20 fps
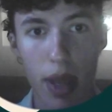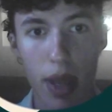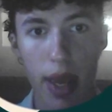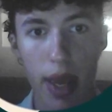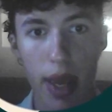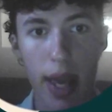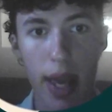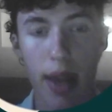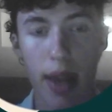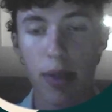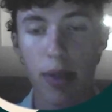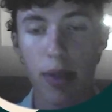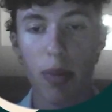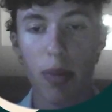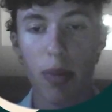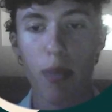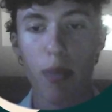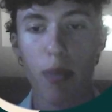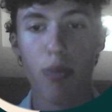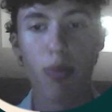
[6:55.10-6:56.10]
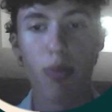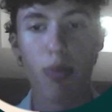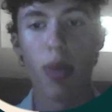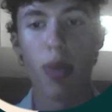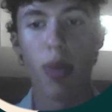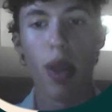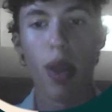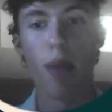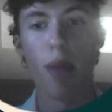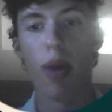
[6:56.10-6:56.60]
it's
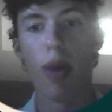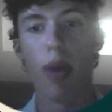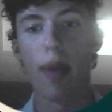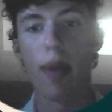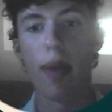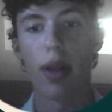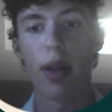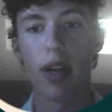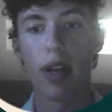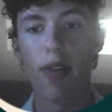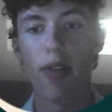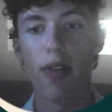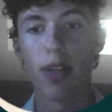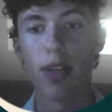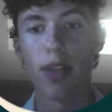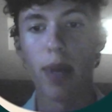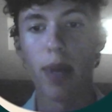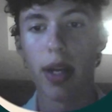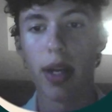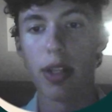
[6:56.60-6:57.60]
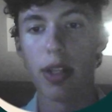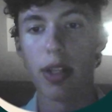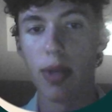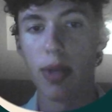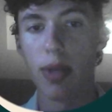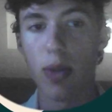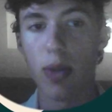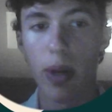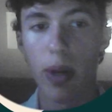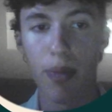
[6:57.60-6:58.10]
primarily a defense mechanism
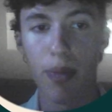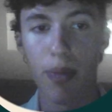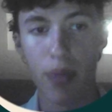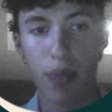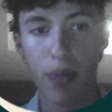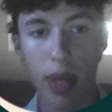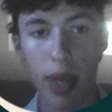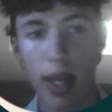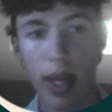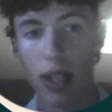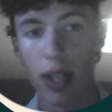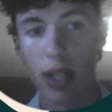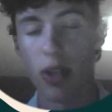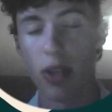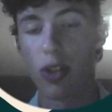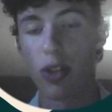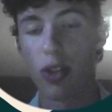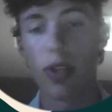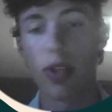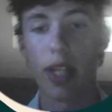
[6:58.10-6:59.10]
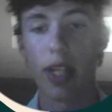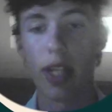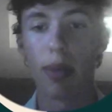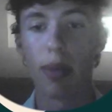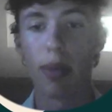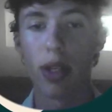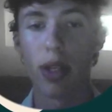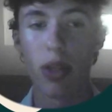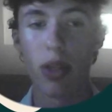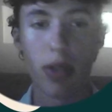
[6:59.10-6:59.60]
as well. So there's three stem
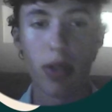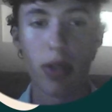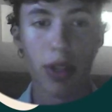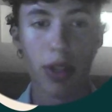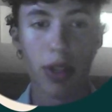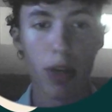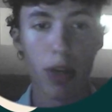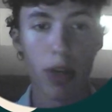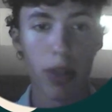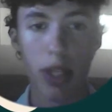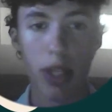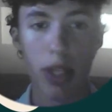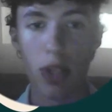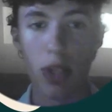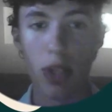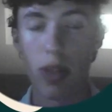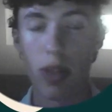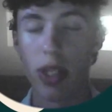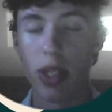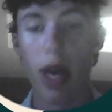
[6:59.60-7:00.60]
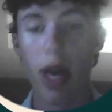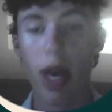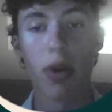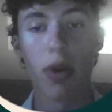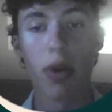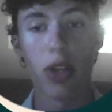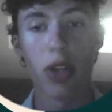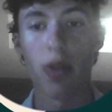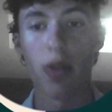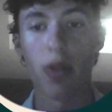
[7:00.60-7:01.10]
tissues: the dermal tissue, which is the outer
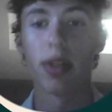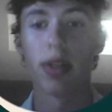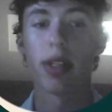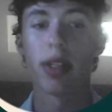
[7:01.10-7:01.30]
surface of